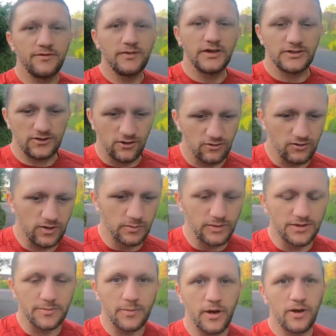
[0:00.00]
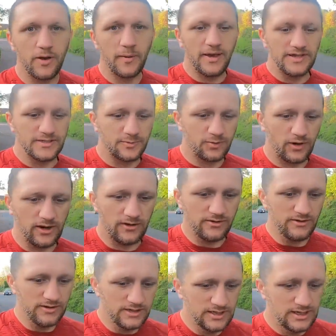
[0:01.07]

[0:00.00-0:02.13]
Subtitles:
my first long run with the Polar Pacer Pro.